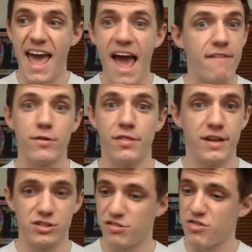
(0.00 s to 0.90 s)

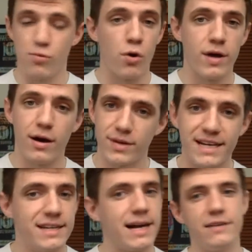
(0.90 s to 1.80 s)
Everything. Just throw it out,
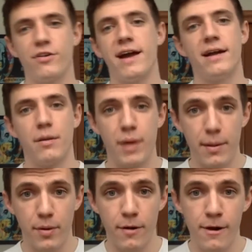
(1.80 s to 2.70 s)
get it out of your head on
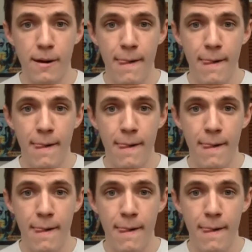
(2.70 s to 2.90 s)
paper.